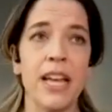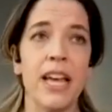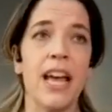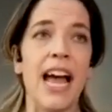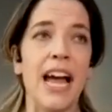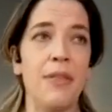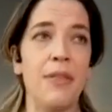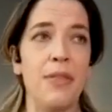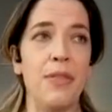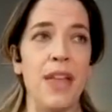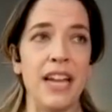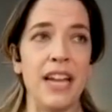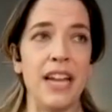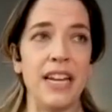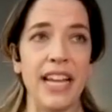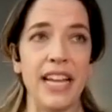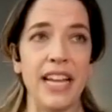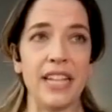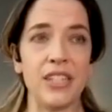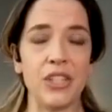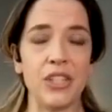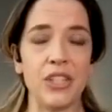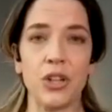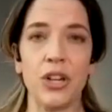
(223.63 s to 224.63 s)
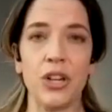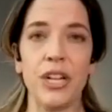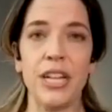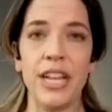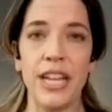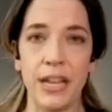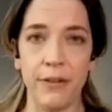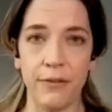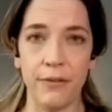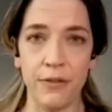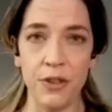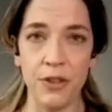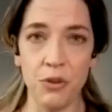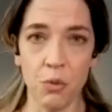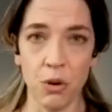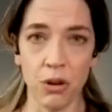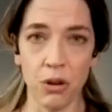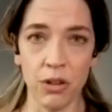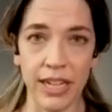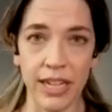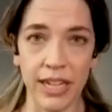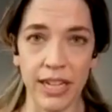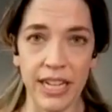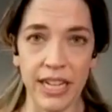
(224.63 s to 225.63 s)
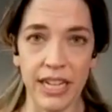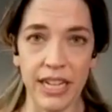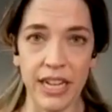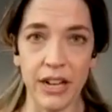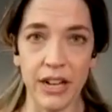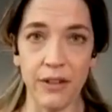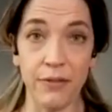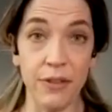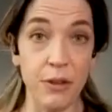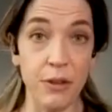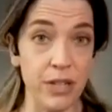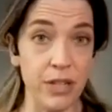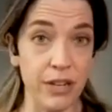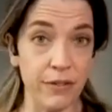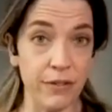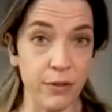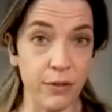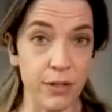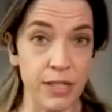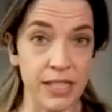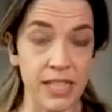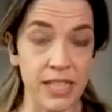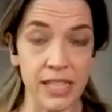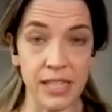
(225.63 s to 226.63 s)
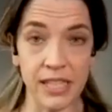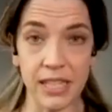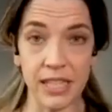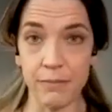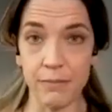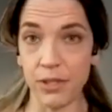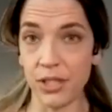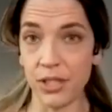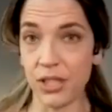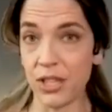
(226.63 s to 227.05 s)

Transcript: And then it's good if you work in a few different systems.